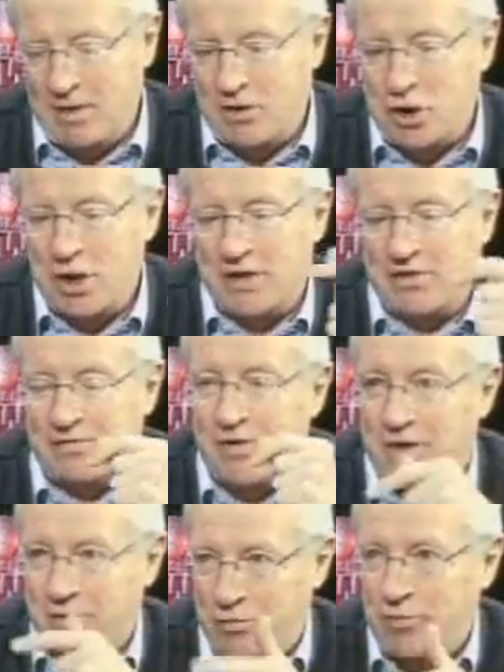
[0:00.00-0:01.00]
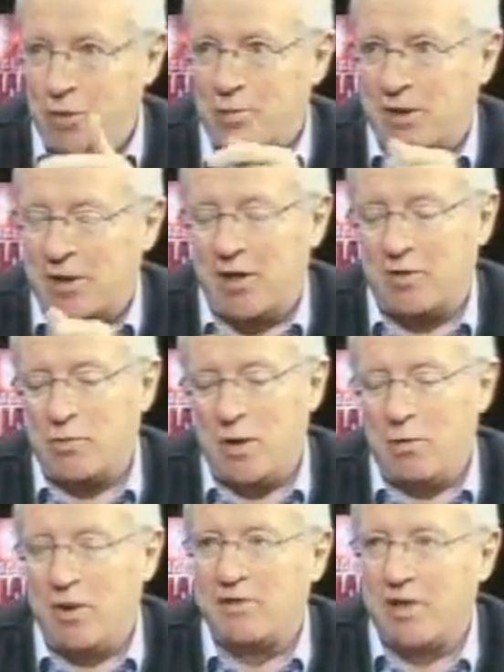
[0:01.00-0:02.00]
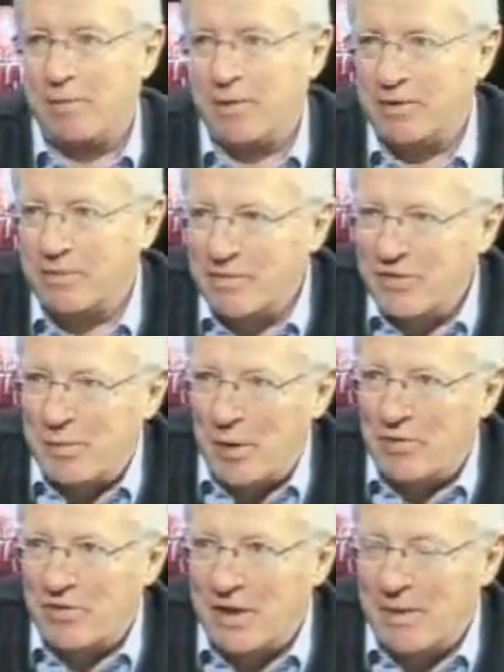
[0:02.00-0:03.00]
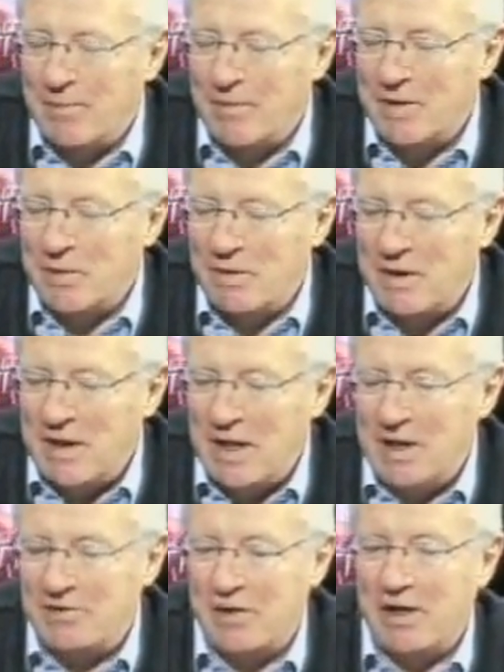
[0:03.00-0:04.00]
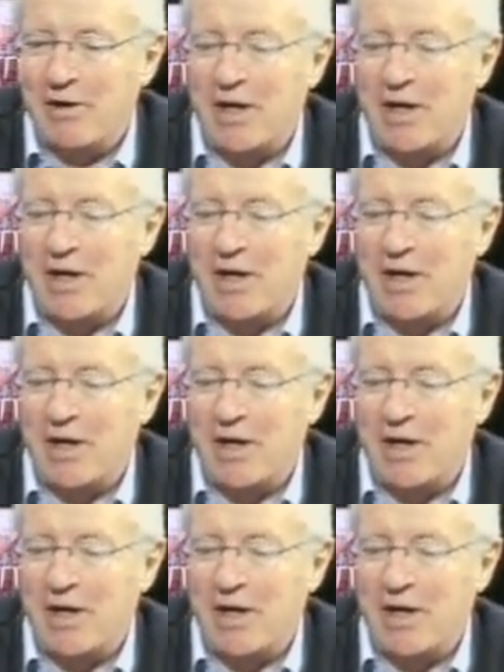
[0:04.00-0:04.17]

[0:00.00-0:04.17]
journalist friend, who knew bin Laden well, went up and spoke to him in his ear,